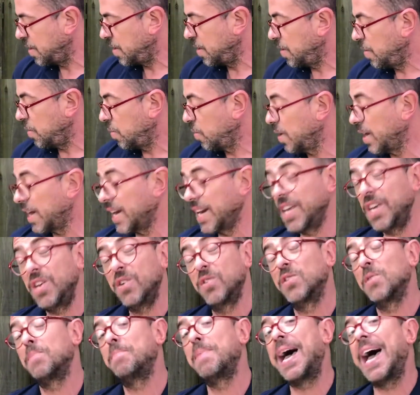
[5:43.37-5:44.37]
we're gonna
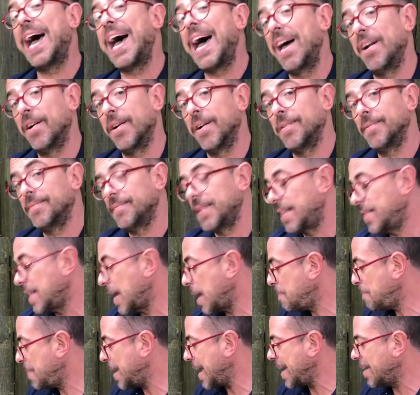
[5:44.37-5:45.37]
use a pattern, and
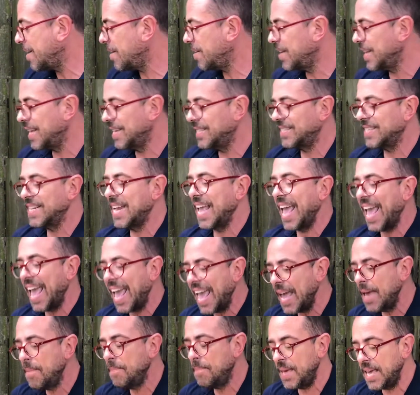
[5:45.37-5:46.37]
that pattern is an
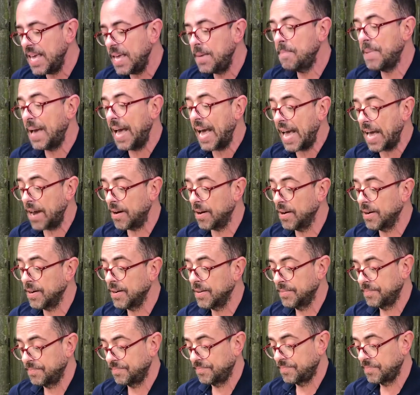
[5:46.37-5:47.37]
A-B pattern.
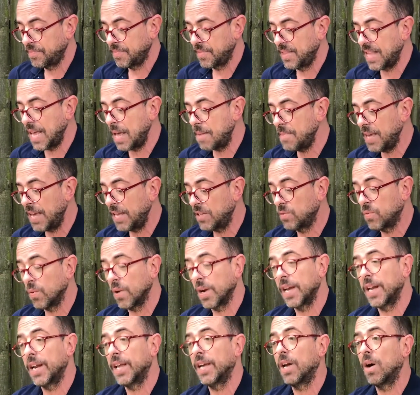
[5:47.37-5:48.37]
That means we're
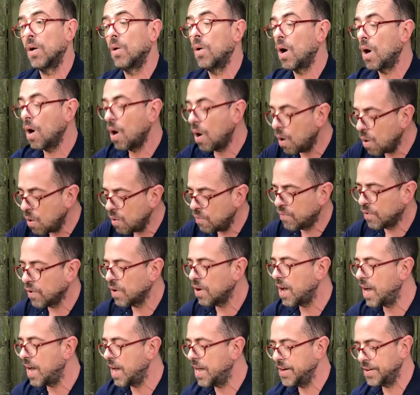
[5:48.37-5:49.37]
gonna go
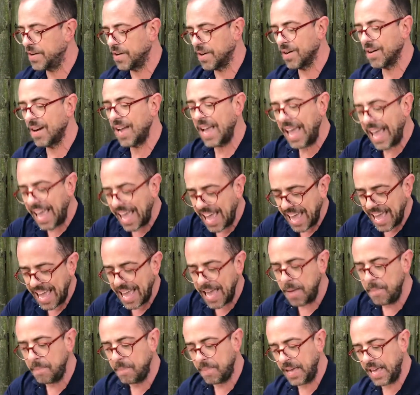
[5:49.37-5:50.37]
over, under,
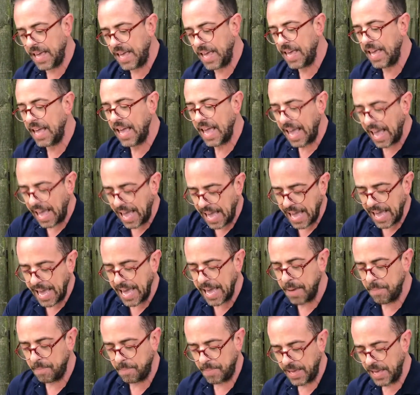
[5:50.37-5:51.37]
A-B,
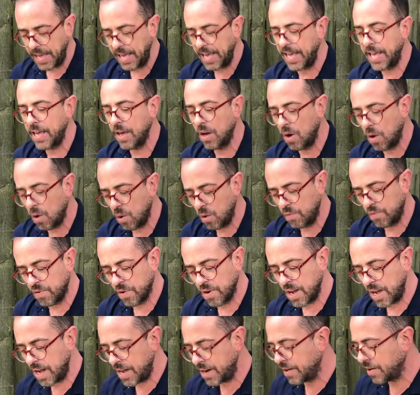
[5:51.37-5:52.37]
A-B, over,
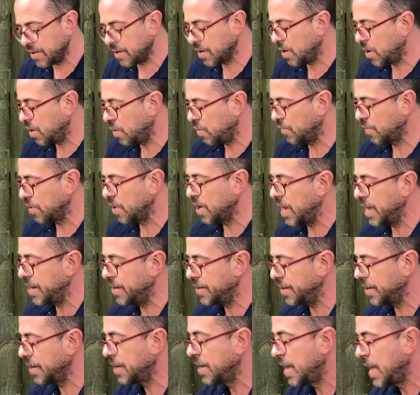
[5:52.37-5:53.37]
under, over,
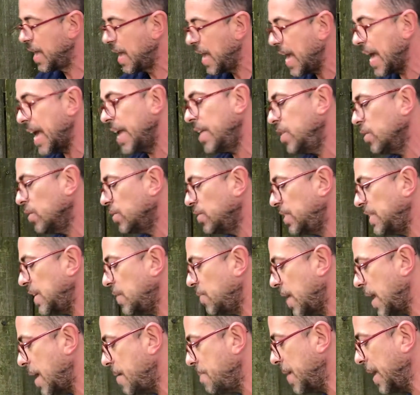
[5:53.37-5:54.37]
under. And you'll see
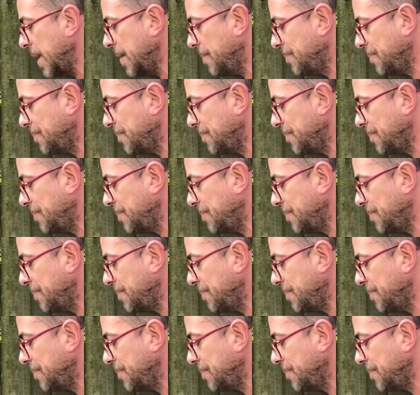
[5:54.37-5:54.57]
what I mean.